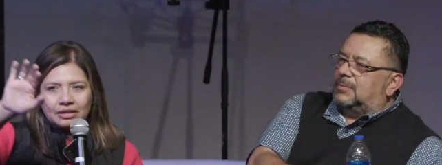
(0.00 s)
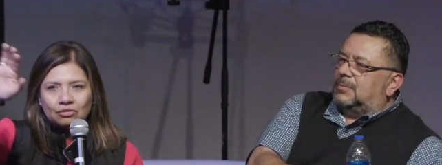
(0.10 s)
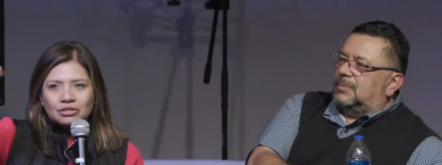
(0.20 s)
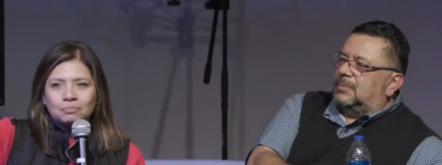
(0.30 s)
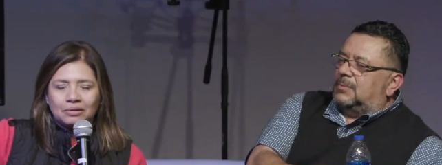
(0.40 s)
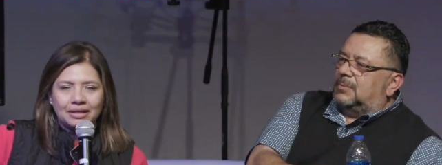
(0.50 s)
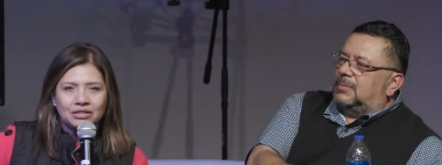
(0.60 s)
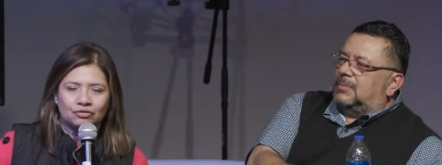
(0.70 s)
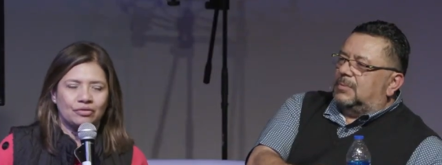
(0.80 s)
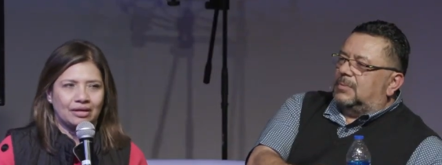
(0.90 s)
Speaker 1: there's a
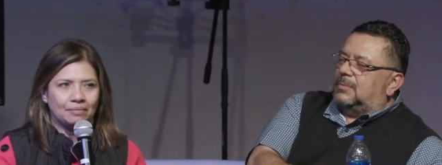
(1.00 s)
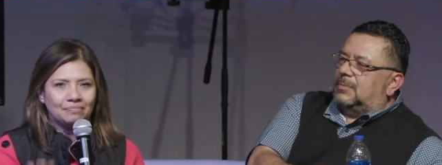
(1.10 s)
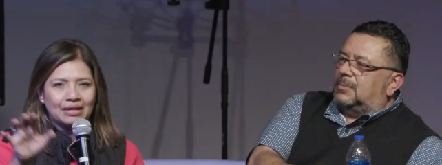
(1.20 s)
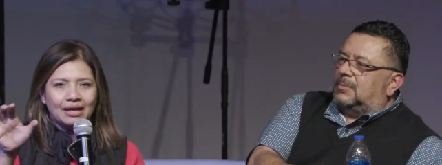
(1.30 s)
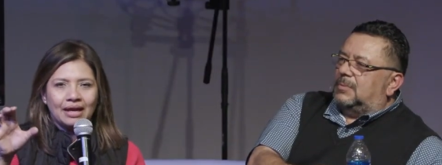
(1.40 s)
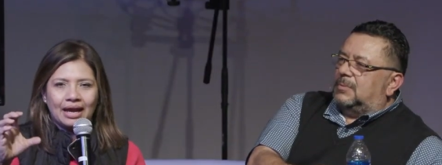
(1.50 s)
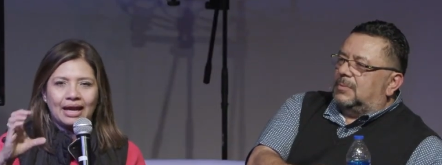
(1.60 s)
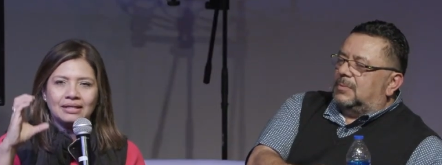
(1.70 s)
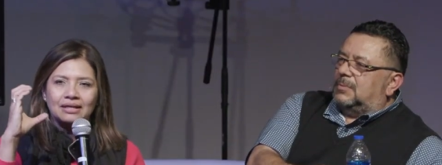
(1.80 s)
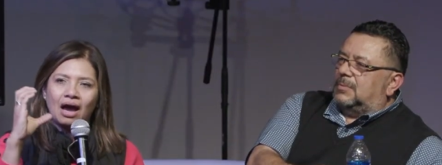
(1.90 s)
place for them
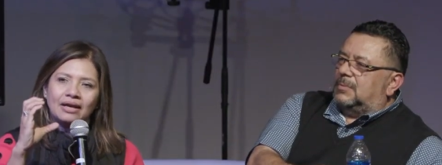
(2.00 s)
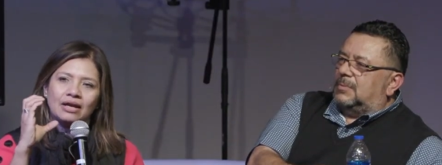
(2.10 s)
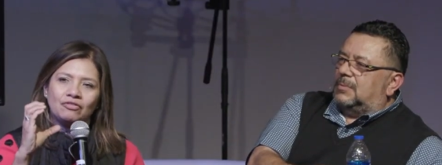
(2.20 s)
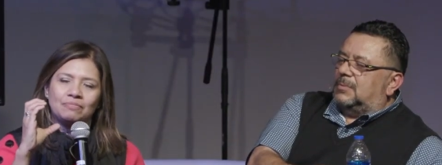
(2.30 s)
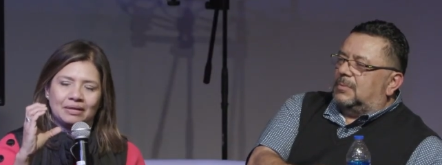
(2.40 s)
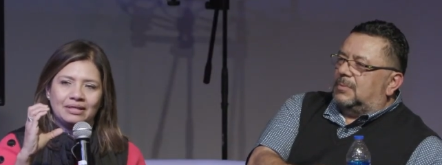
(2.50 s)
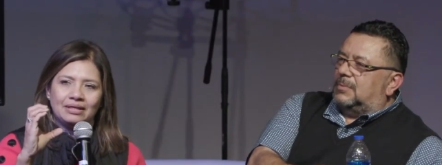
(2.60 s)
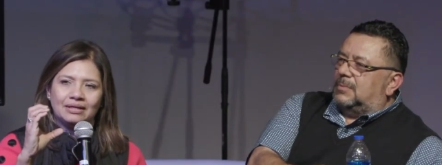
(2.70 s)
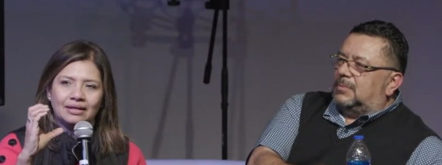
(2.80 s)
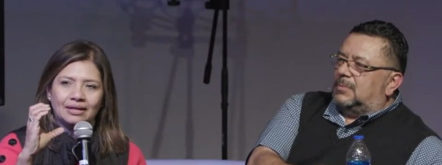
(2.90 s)
and not
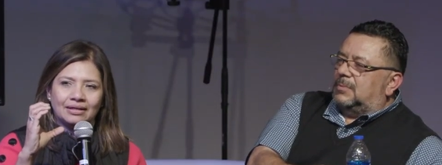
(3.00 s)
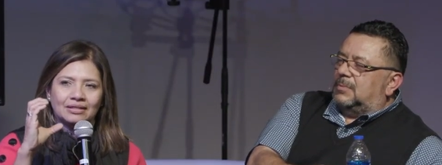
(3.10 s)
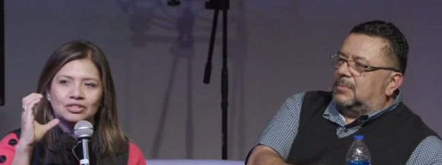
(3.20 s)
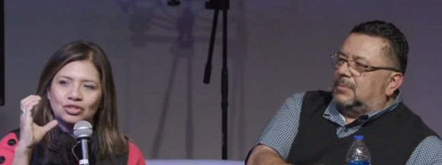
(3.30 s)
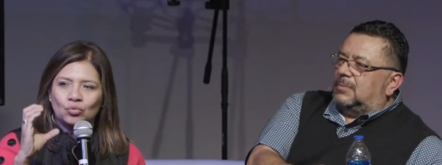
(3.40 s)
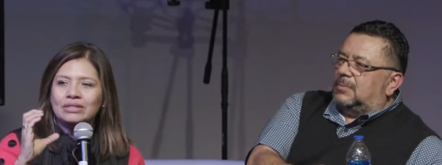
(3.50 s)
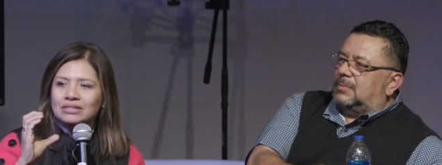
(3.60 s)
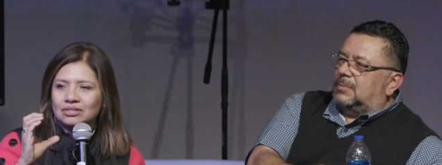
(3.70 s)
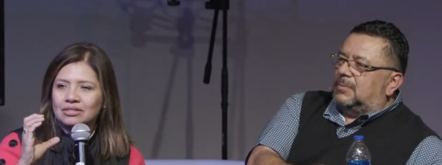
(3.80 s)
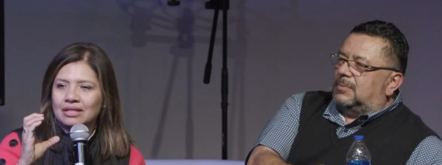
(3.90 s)
everybody can squeeze
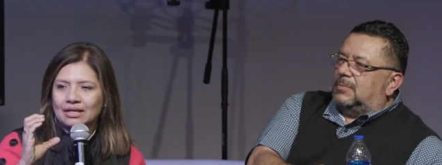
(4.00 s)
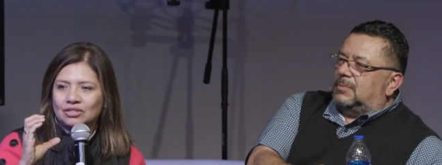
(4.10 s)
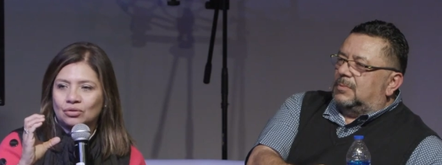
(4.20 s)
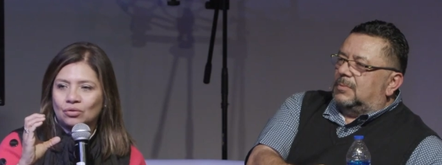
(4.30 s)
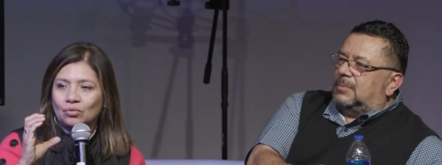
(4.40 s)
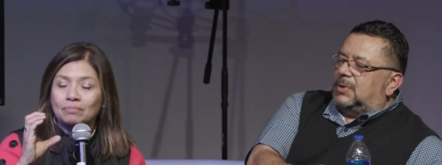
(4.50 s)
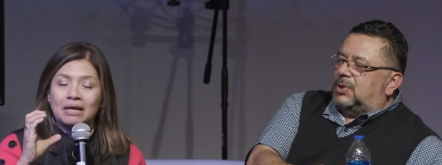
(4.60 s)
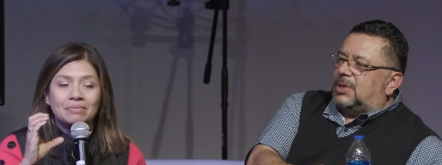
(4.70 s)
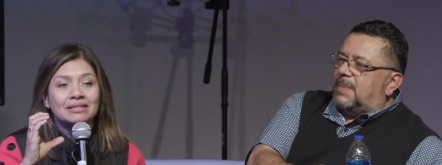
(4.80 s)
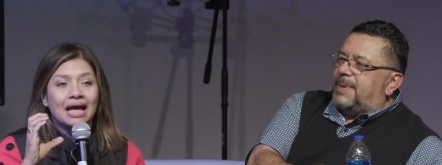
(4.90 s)
into that circle, and
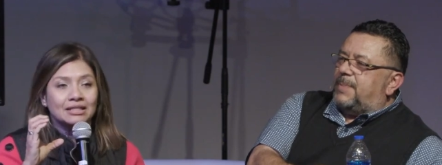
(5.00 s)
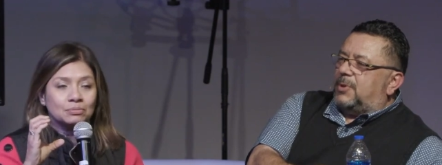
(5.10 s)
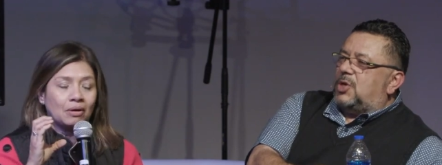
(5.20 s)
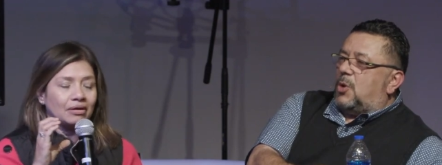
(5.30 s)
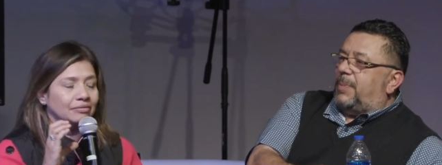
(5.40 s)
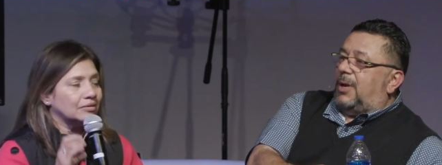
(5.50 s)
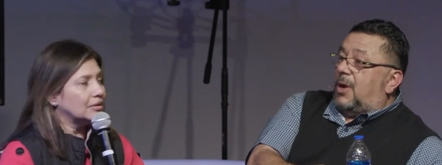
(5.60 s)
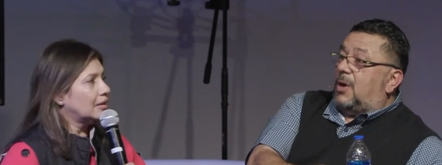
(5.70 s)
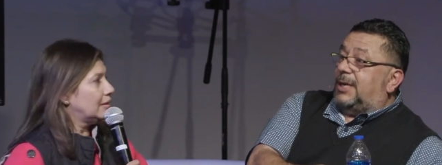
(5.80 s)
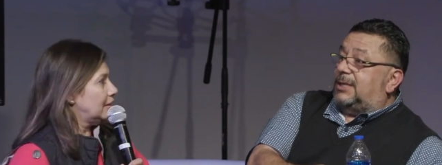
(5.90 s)
maybe some that's people don't
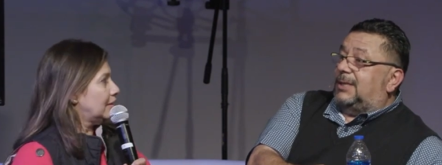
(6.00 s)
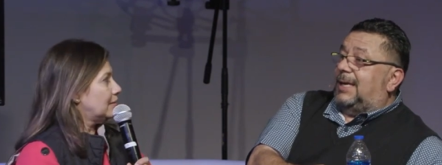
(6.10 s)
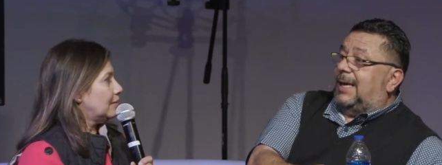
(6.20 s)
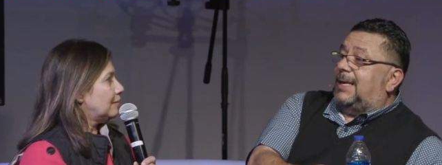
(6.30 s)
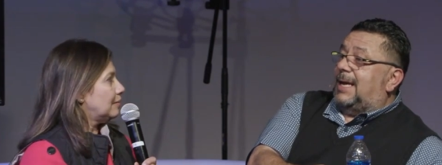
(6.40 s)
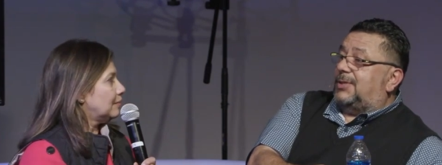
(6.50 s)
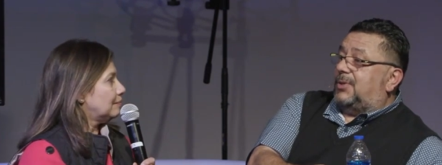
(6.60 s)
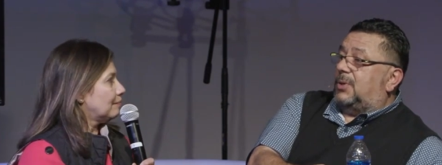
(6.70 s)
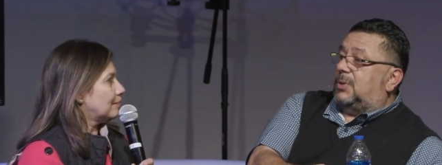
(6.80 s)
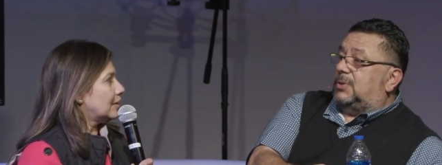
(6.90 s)
Speaker 2: belong into in that
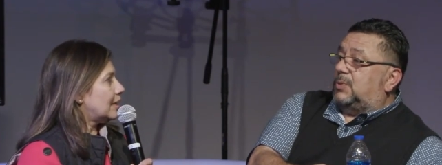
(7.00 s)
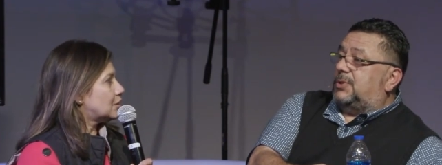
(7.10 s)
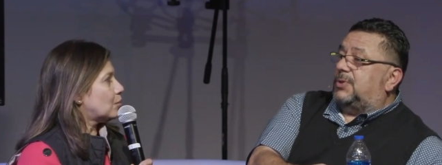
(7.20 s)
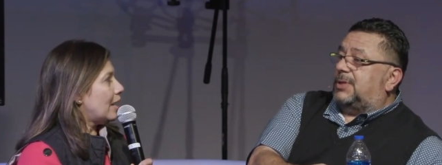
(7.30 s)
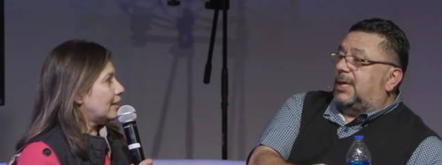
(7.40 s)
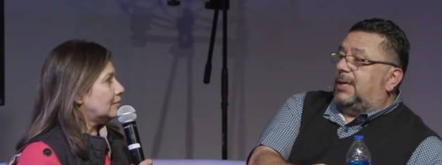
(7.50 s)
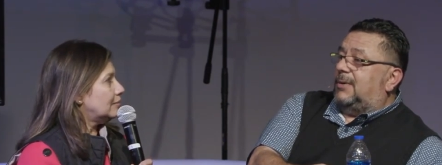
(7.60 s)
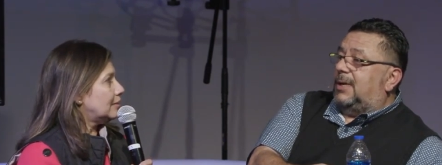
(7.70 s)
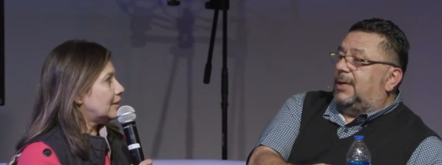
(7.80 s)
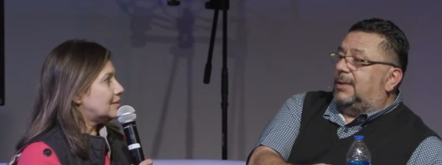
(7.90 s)
circle. Is that's what you're right.
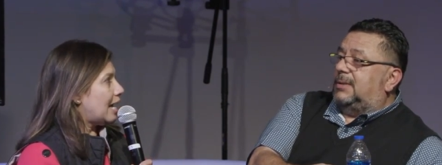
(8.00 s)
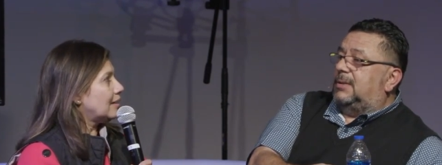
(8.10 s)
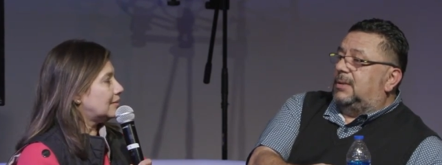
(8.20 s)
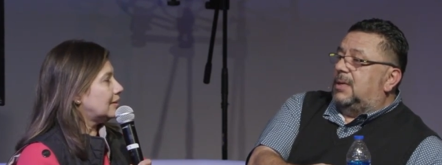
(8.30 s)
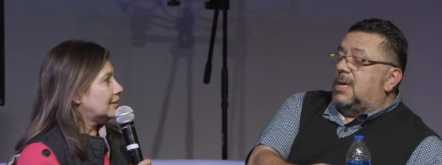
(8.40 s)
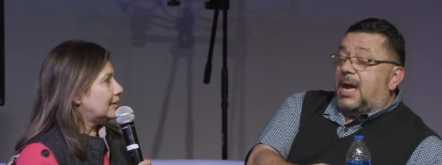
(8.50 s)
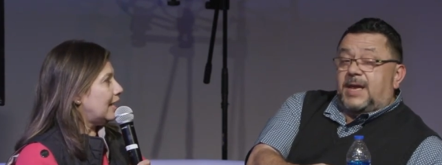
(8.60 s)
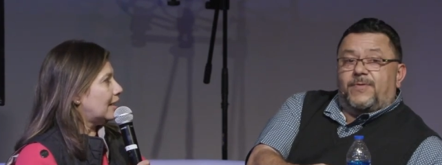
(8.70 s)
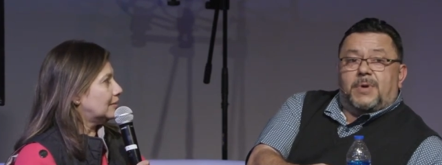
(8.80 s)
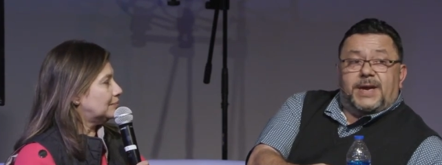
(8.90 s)
saying, right? Exactly. And
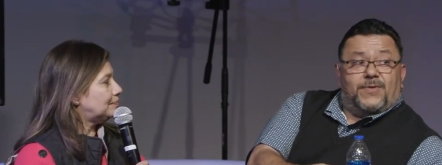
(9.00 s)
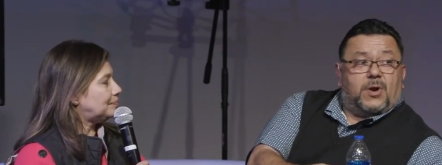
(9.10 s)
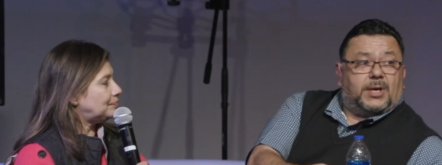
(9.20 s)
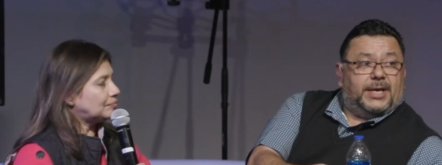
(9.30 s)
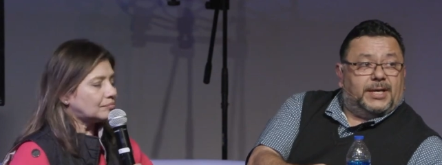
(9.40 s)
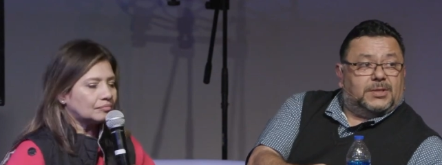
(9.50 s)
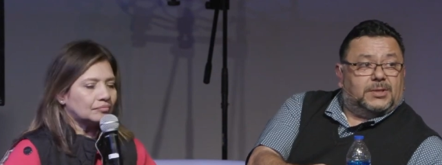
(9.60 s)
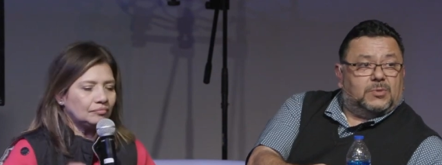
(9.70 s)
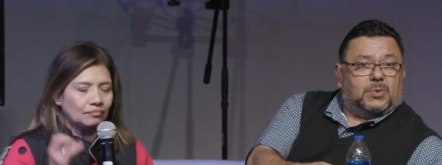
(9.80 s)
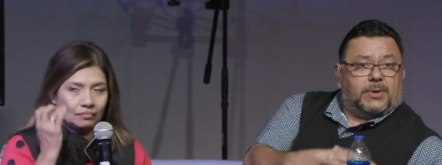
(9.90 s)
yeah. even even our
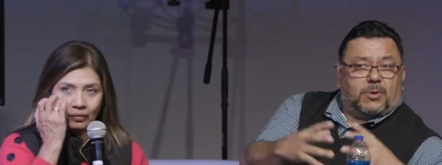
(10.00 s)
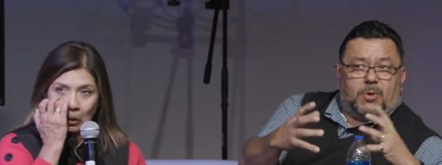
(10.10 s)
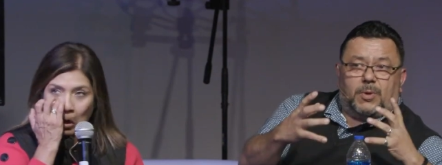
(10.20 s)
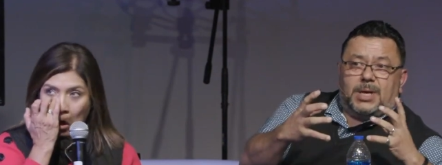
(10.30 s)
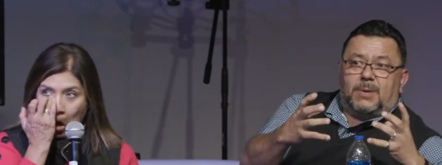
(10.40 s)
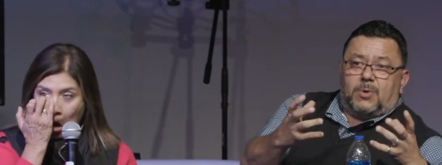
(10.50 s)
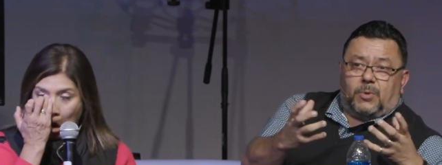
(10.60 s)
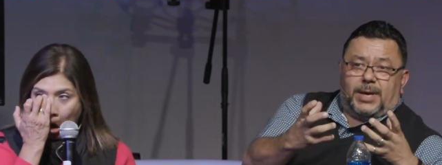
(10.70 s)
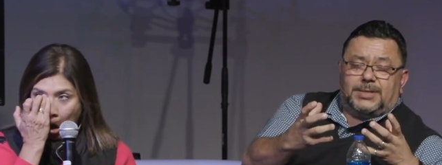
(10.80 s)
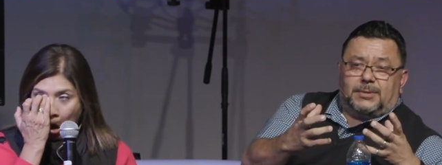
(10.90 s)
kids, when they were growing up, we were
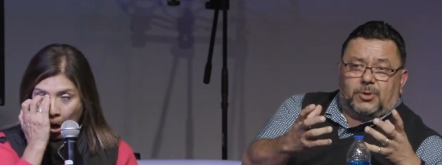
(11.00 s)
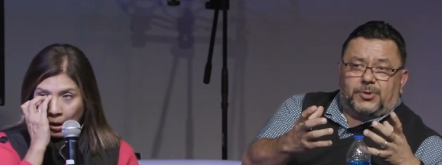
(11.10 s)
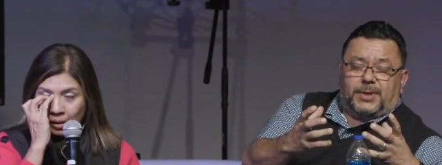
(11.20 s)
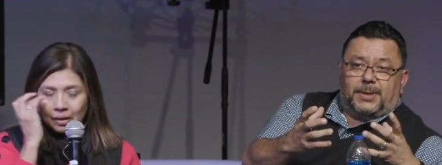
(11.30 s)
raising, nurturing